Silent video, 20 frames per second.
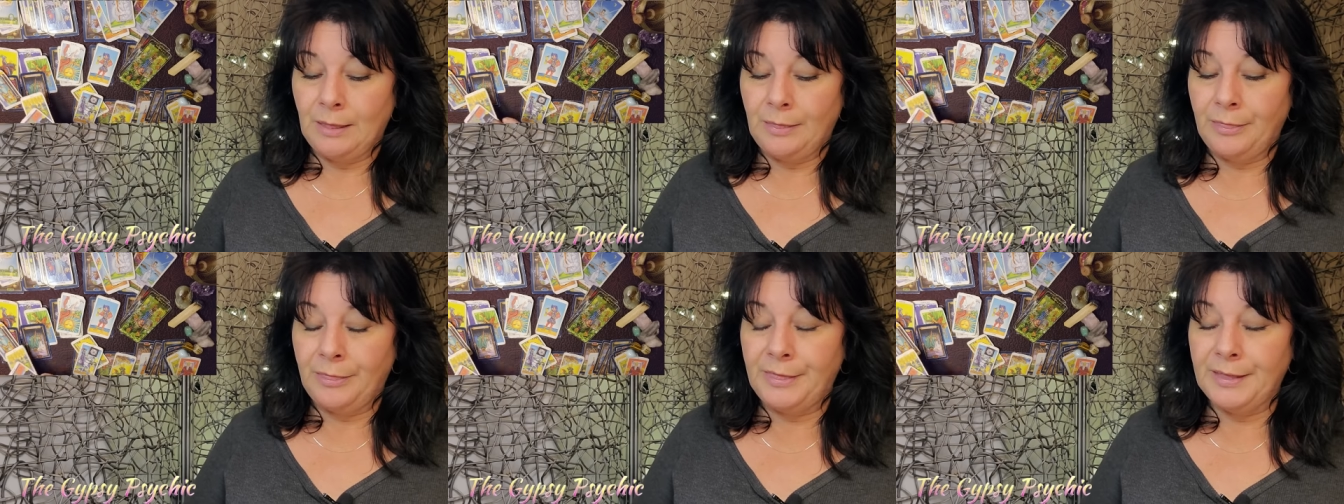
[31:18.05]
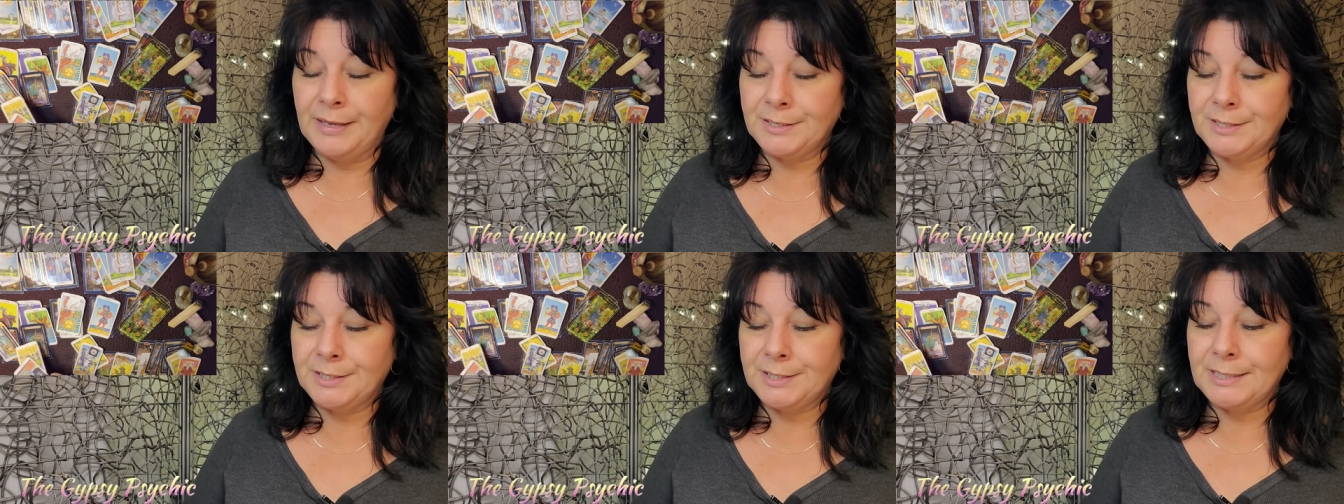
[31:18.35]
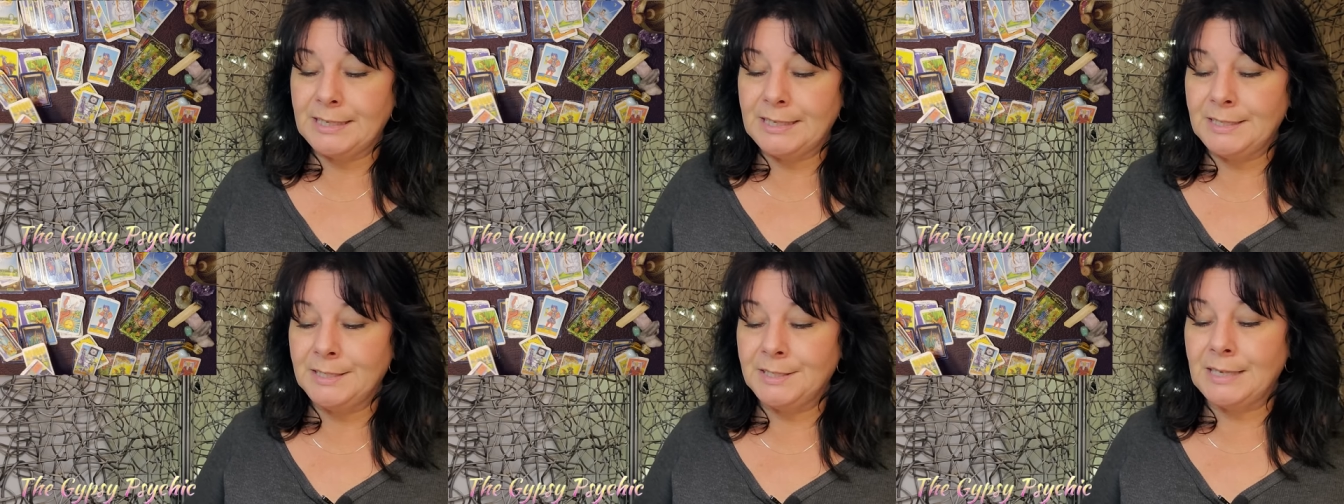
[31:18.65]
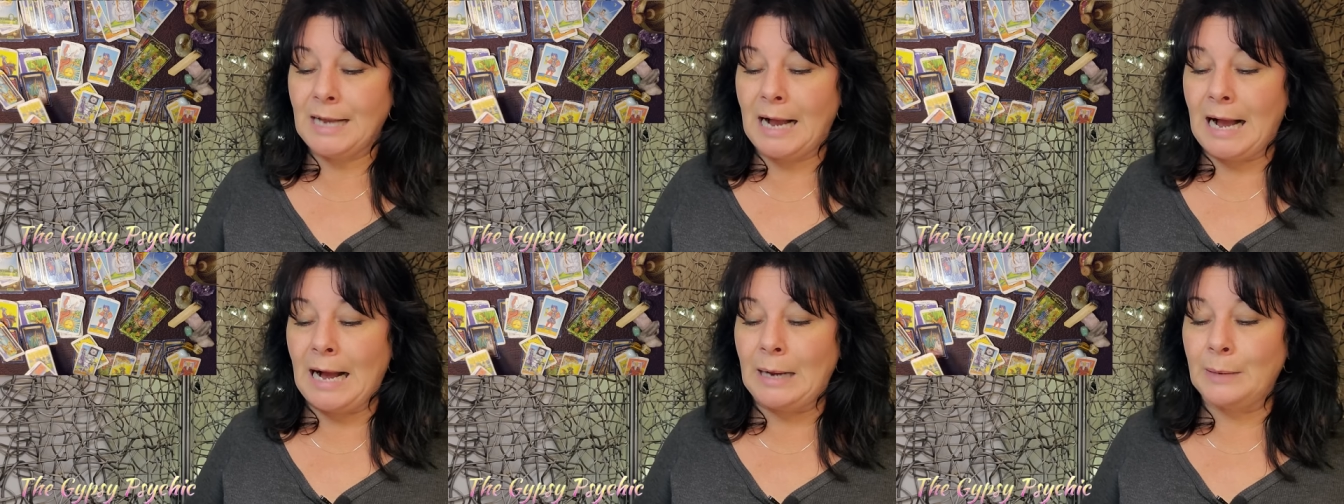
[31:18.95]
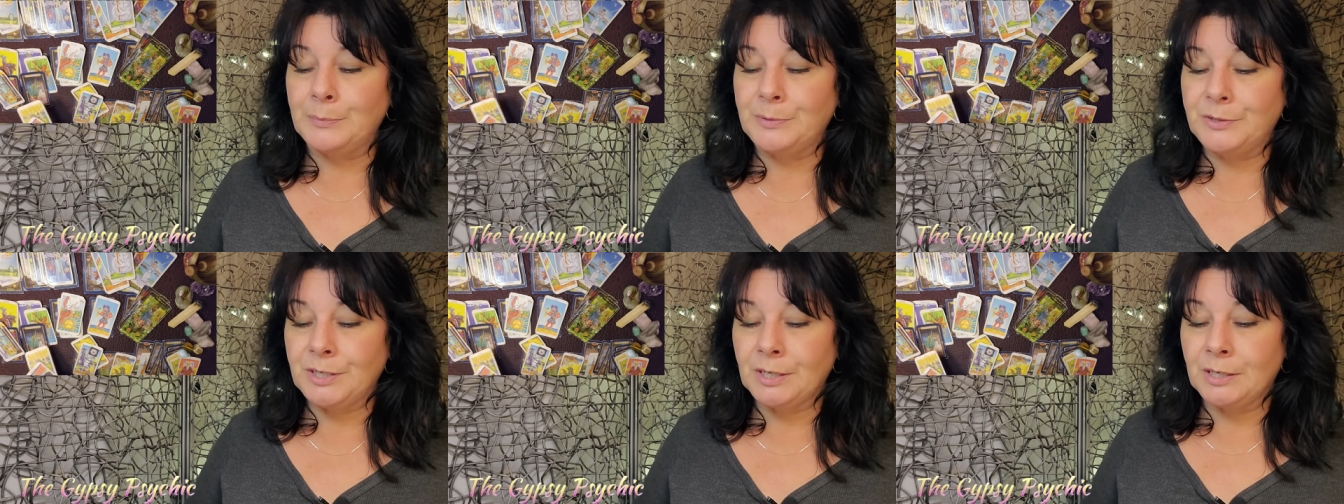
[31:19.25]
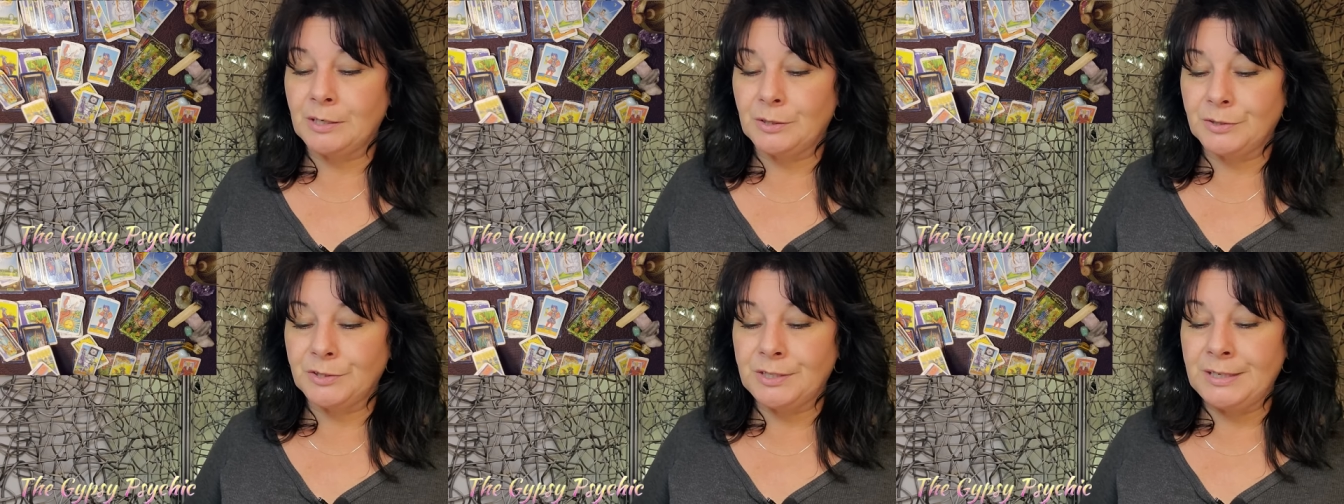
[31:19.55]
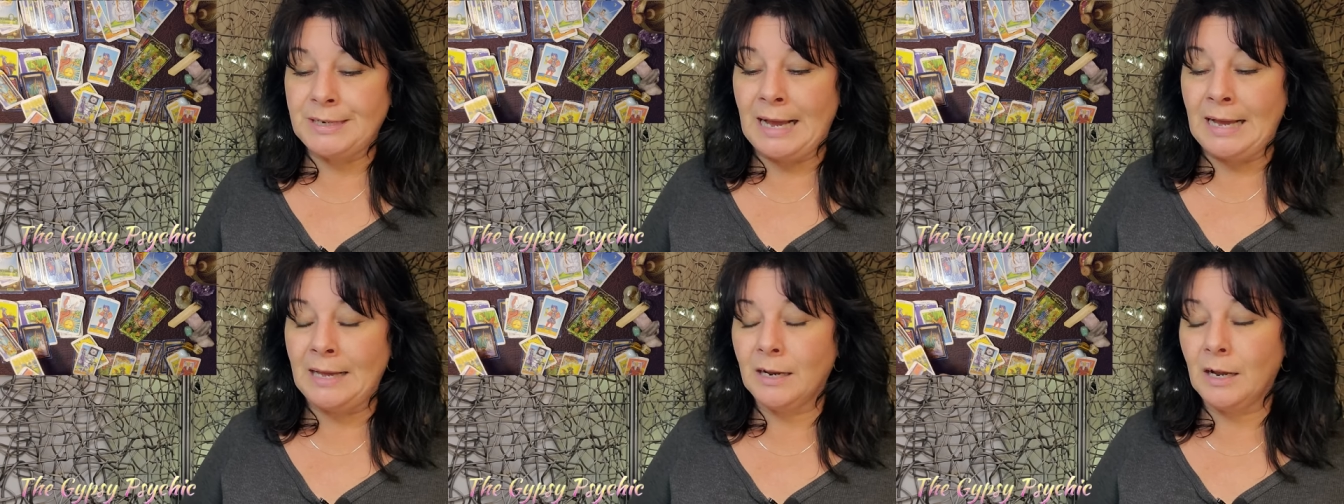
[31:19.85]
This is obstacles,
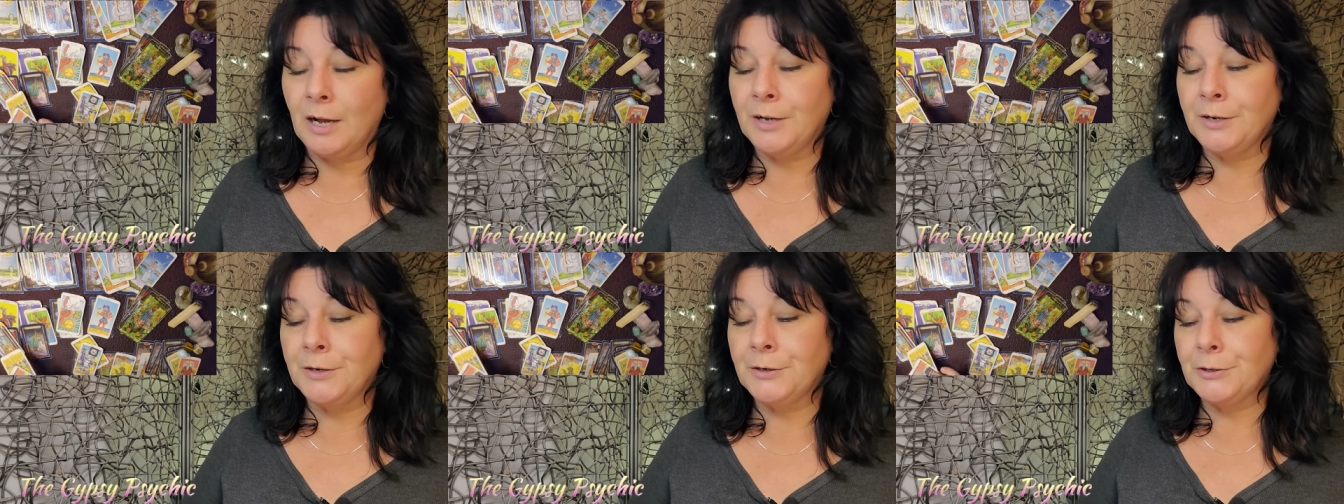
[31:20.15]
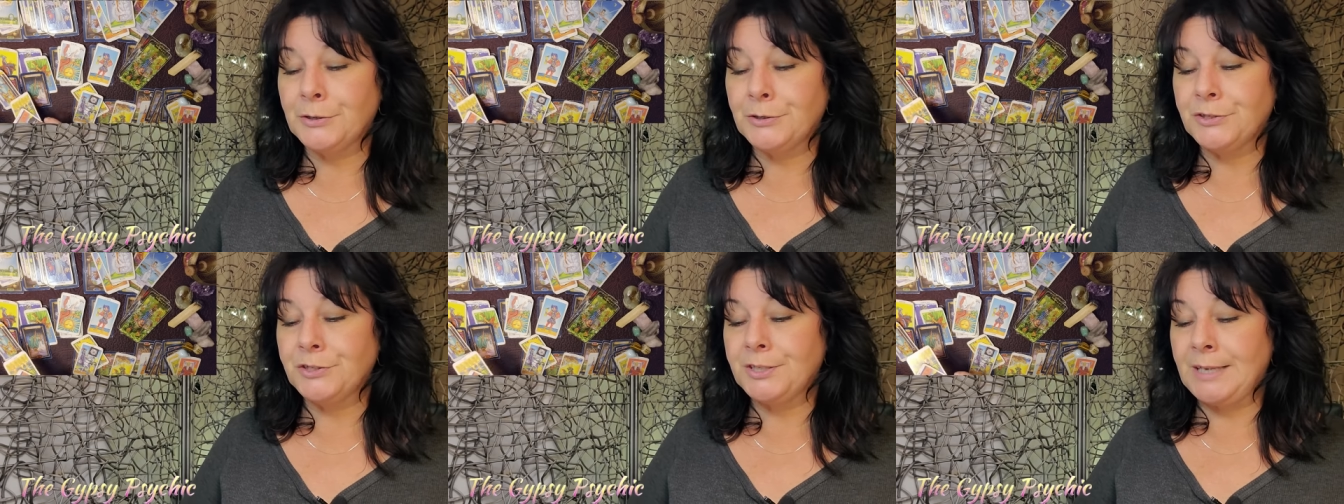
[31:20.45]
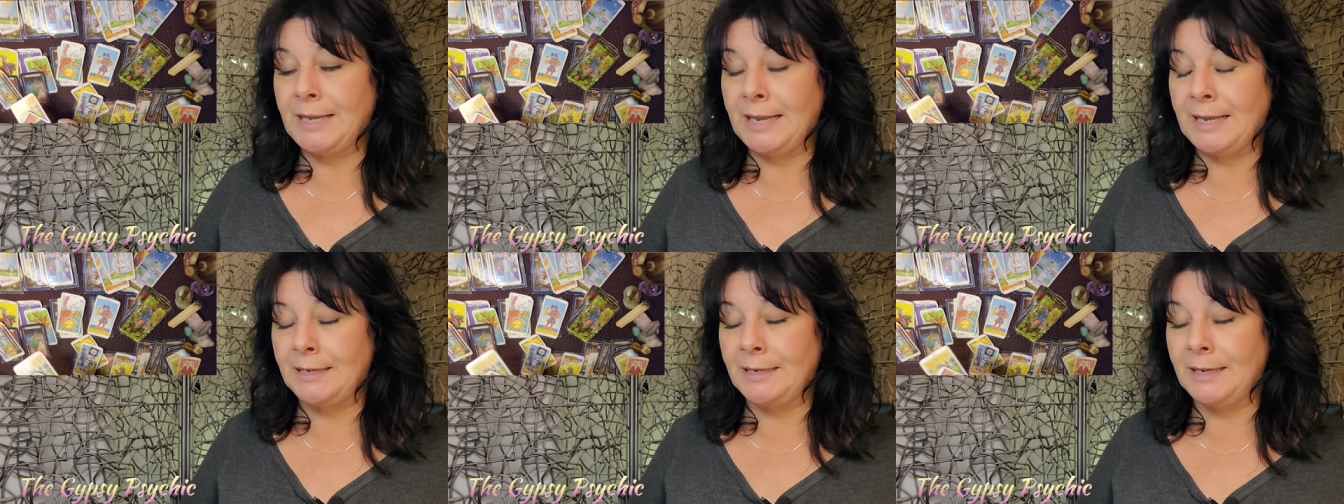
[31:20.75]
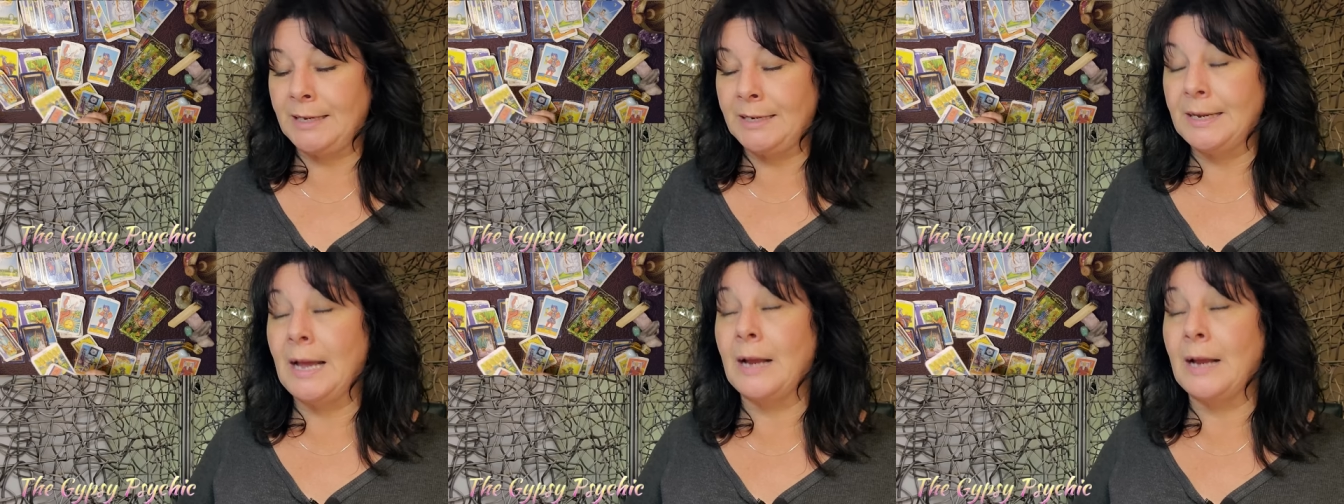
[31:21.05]
not understanding,